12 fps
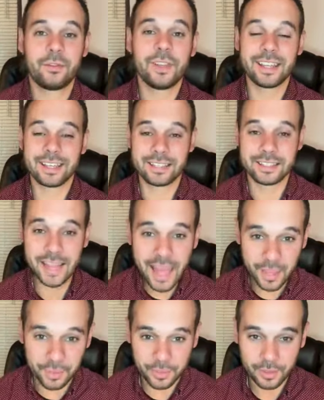defeating
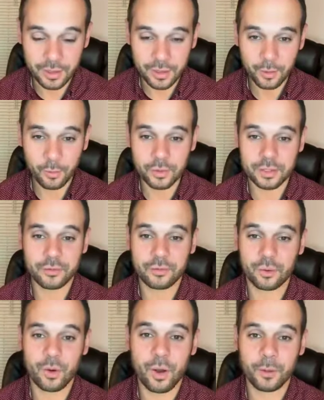death once
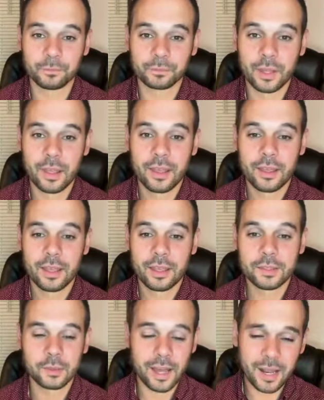and for all.
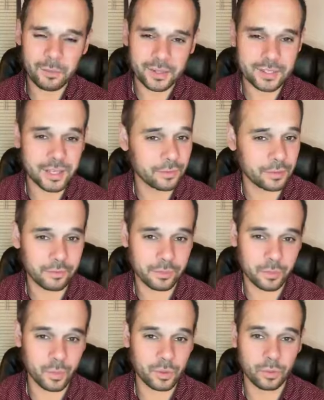And so God works differently
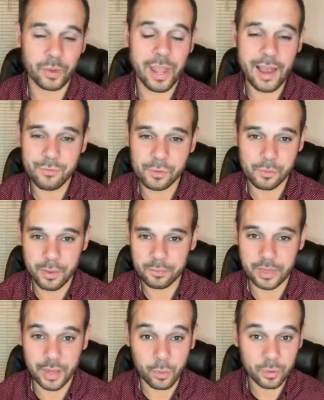from the world. We have to
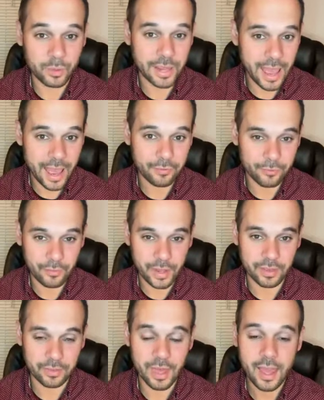remember that when we have
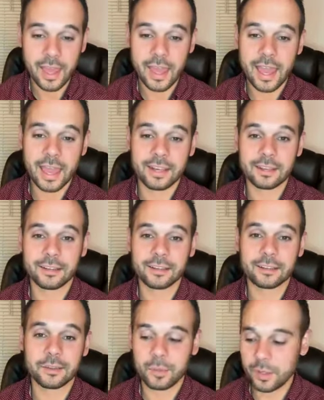faith. And
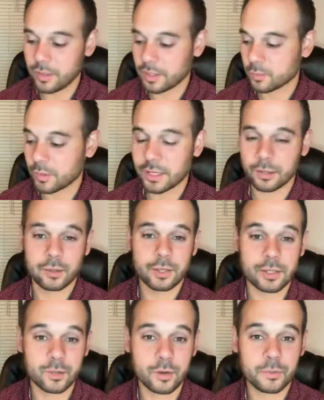the beauty is we can
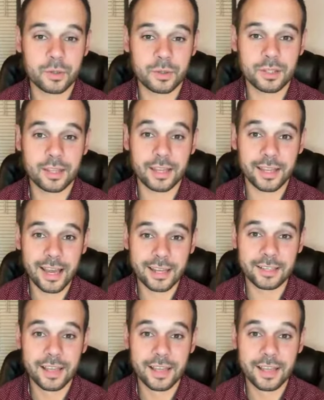look in Scripture and see that